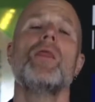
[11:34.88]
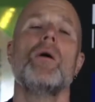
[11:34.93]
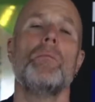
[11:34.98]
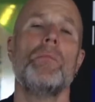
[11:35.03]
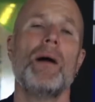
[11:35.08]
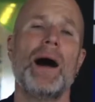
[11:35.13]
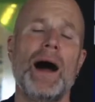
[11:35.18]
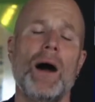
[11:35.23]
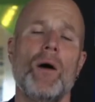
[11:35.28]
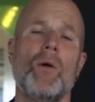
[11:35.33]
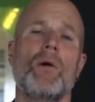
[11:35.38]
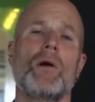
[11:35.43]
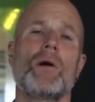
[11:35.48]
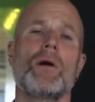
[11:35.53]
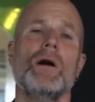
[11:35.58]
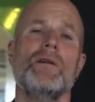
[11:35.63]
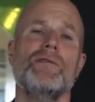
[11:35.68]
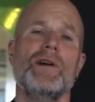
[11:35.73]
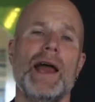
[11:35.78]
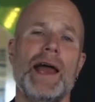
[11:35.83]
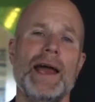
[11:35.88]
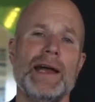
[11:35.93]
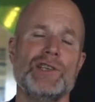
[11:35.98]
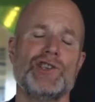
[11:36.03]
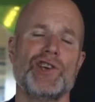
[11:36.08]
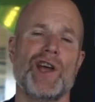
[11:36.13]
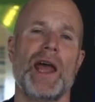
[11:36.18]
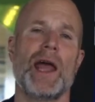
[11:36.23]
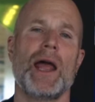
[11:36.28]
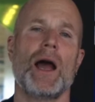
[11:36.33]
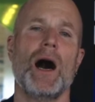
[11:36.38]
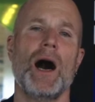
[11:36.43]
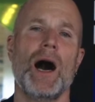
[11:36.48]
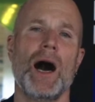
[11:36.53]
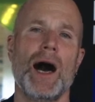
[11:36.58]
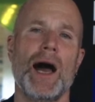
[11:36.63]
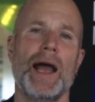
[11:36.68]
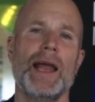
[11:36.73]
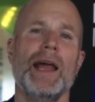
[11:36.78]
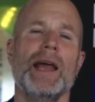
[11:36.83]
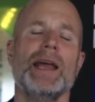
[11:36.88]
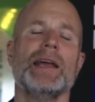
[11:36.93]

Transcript: Power of edge AI